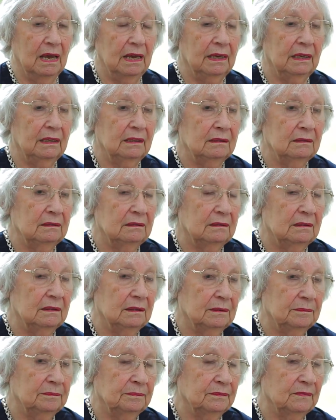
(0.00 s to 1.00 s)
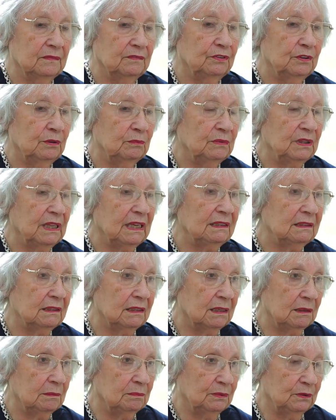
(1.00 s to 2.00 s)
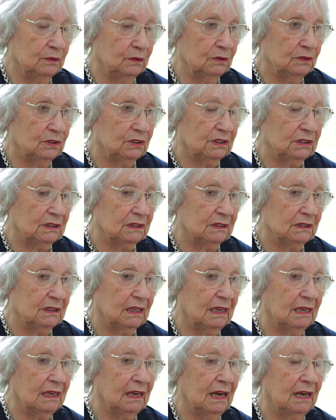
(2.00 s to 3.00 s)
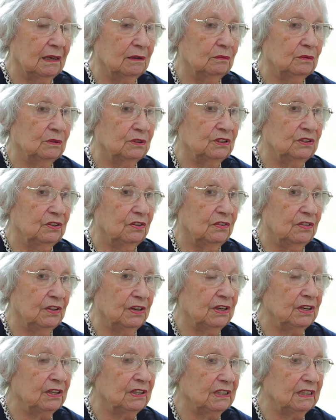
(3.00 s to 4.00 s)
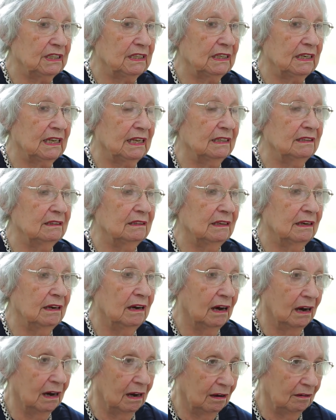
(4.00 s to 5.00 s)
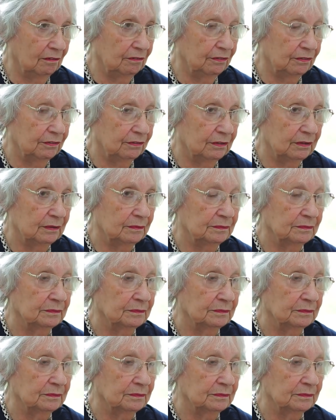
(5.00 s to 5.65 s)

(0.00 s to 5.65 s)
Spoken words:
And from that kibbutz, I was 13 and a half.